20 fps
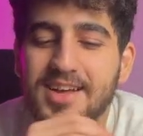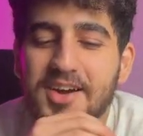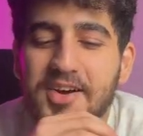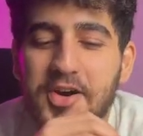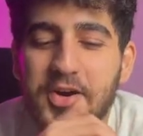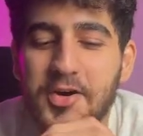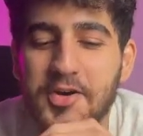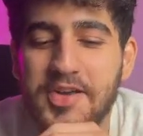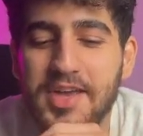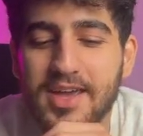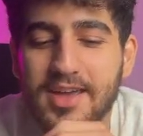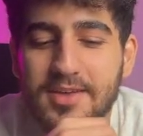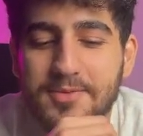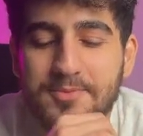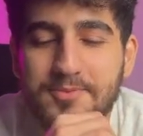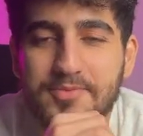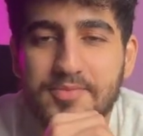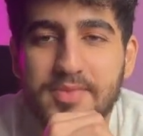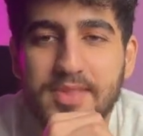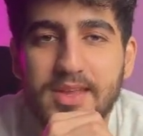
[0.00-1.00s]
Okay,
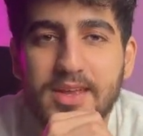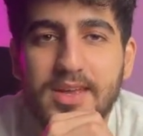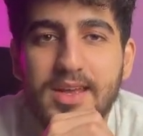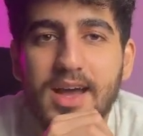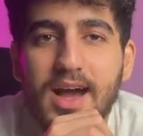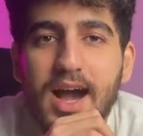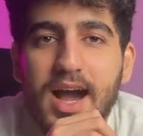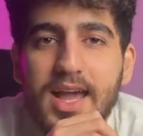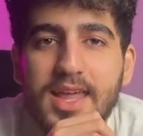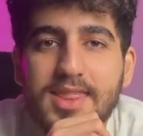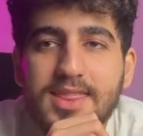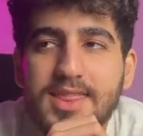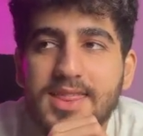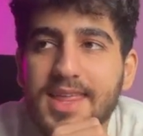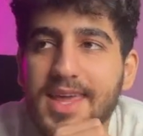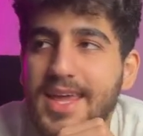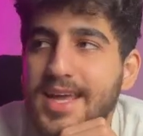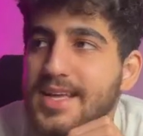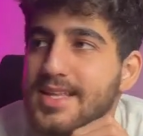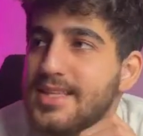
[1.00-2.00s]
I
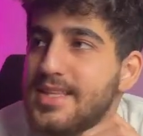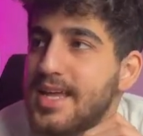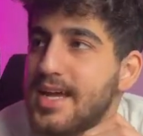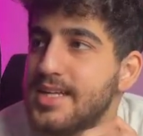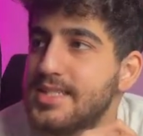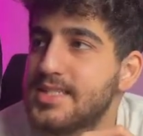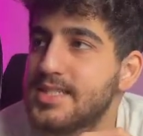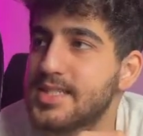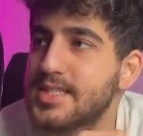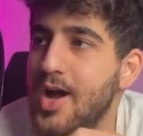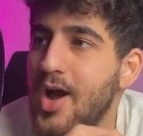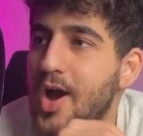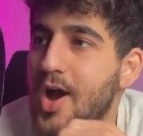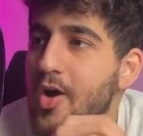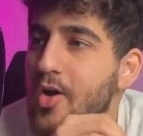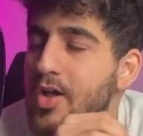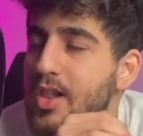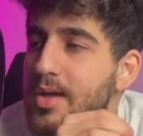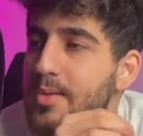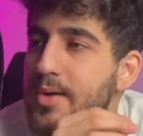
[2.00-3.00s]
think that's
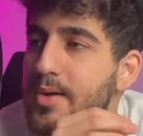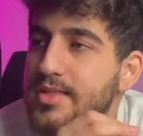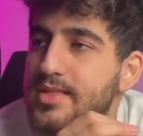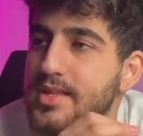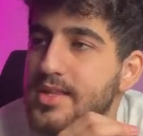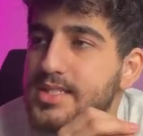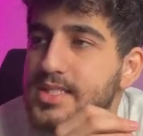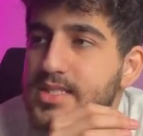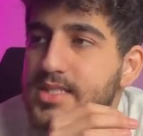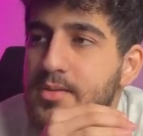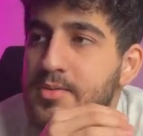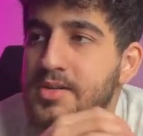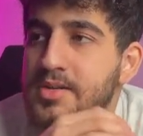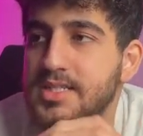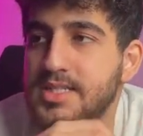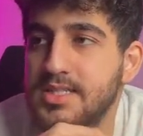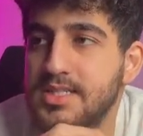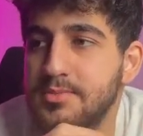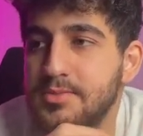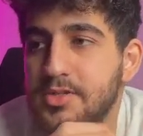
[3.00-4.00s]
all about this topic
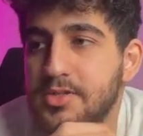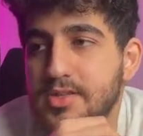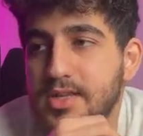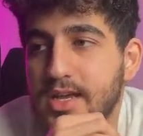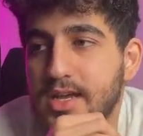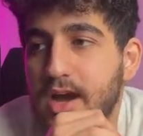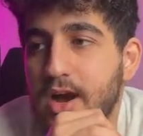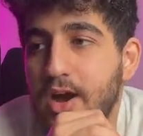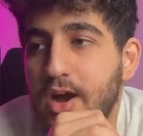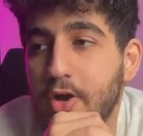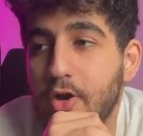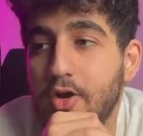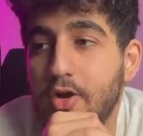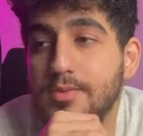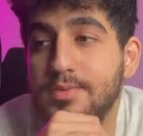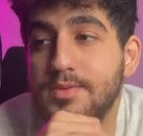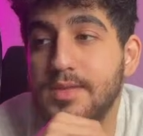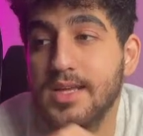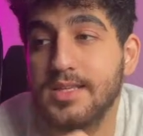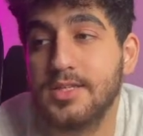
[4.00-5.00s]
stream today. I
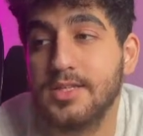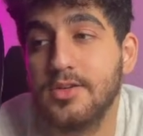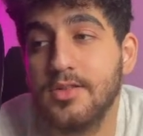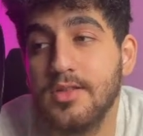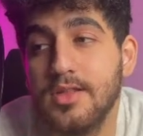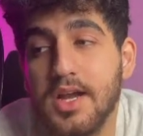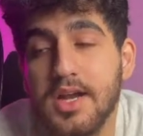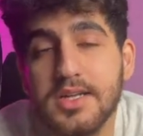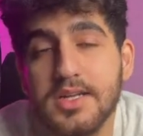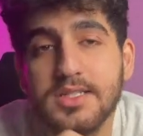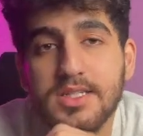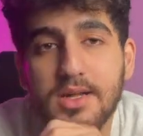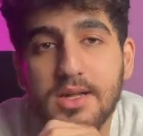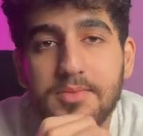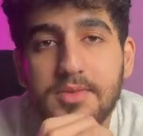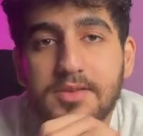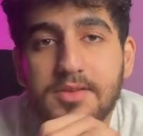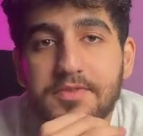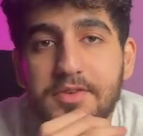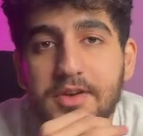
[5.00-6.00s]
hope that you learned
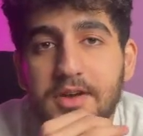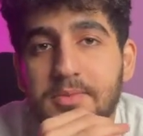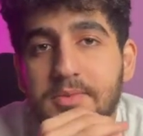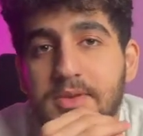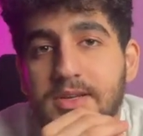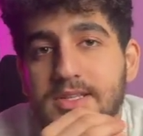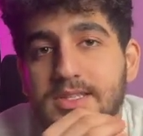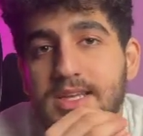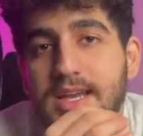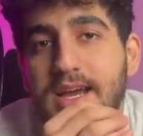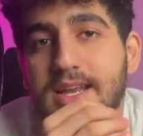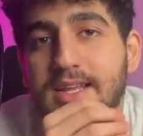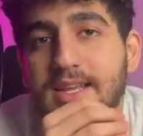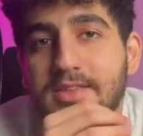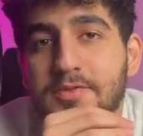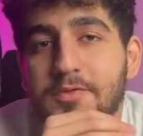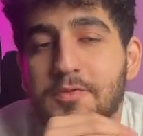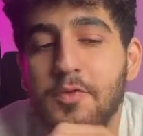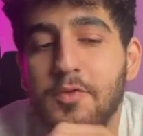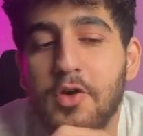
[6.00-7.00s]
something from it and
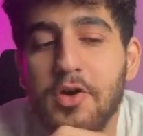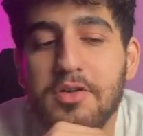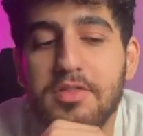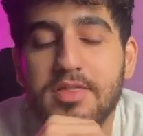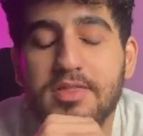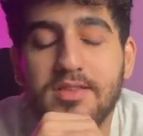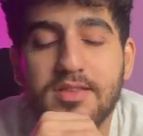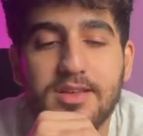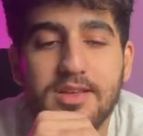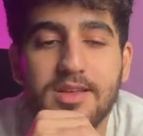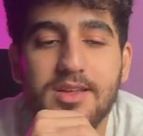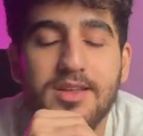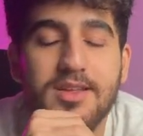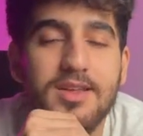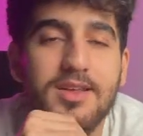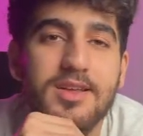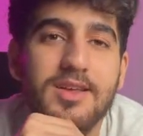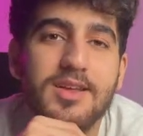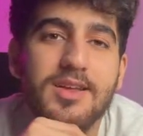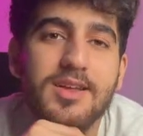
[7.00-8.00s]
it's worth
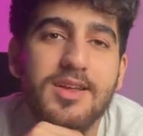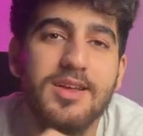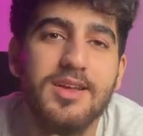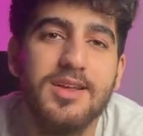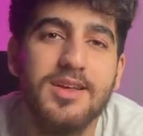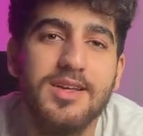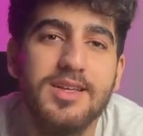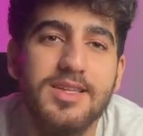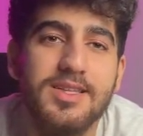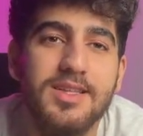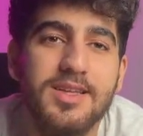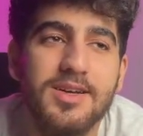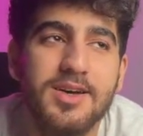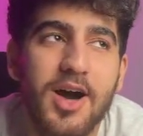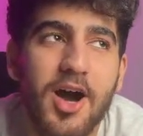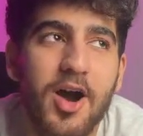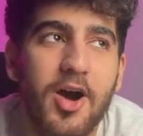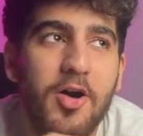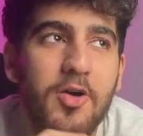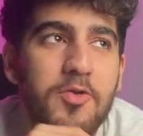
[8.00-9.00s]

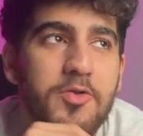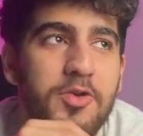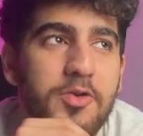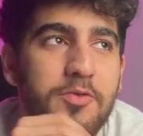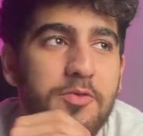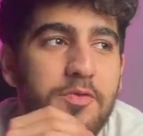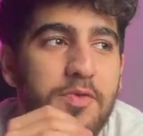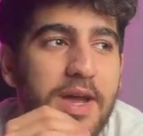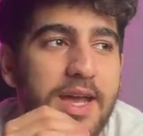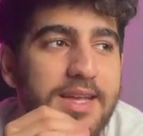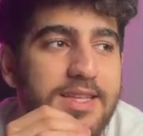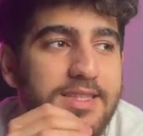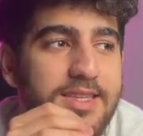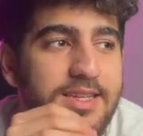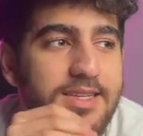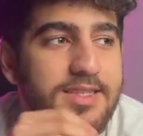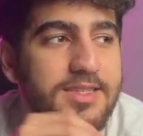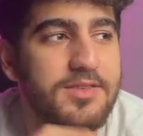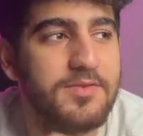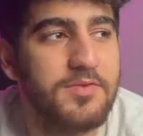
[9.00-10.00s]
how you
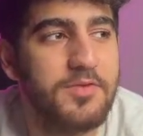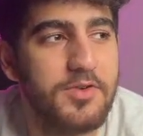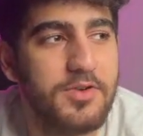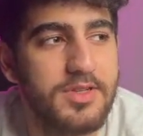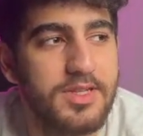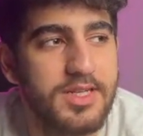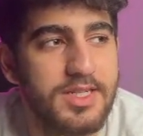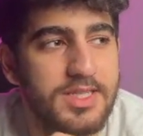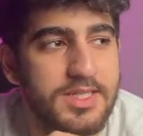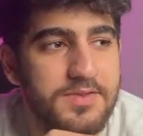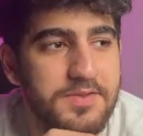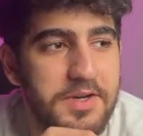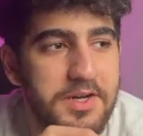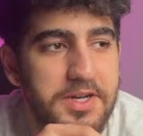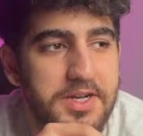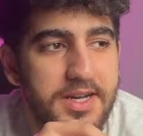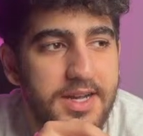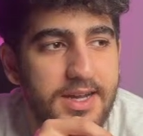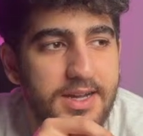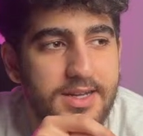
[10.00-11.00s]
waited for this
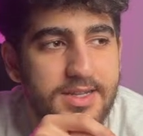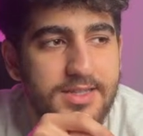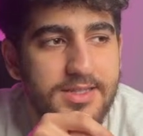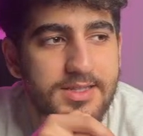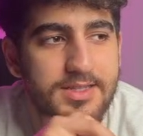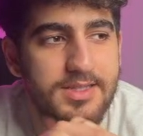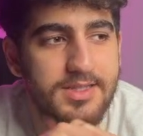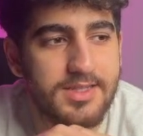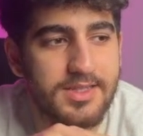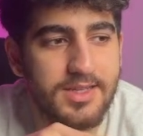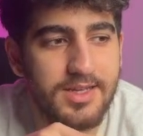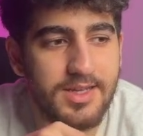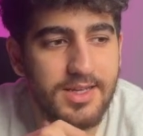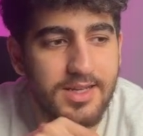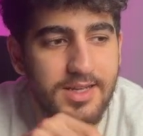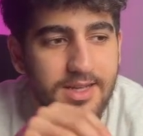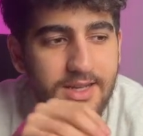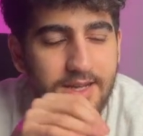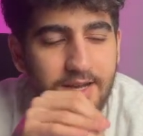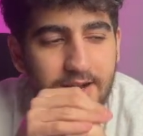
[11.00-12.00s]
one and
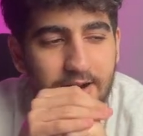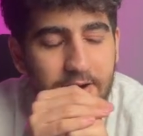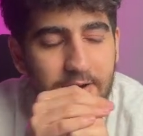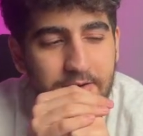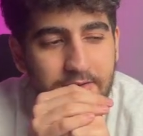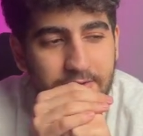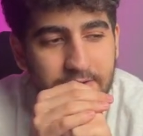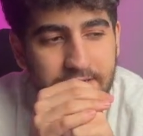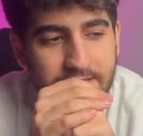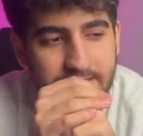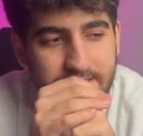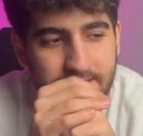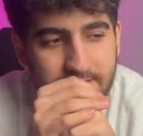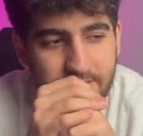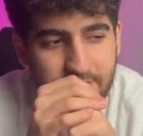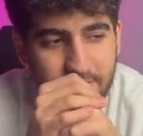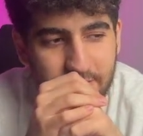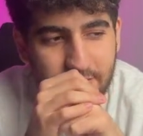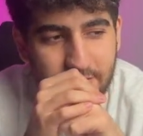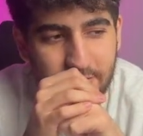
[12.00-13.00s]
how it
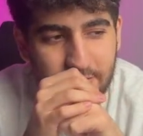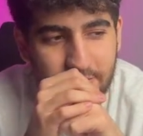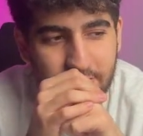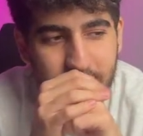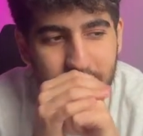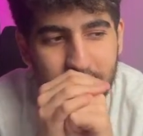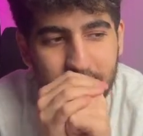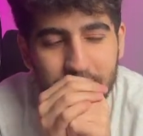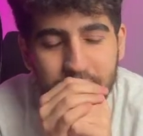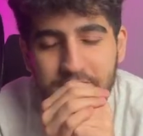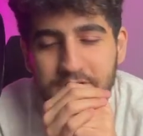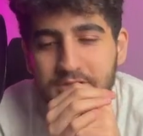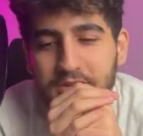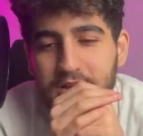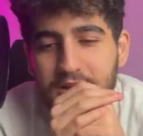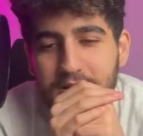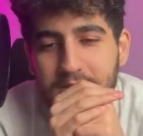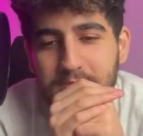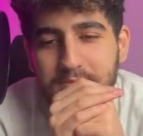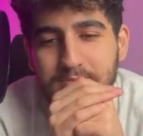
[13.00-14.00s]
took your
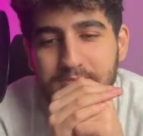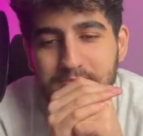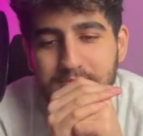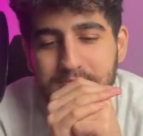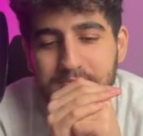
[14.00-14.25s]
time.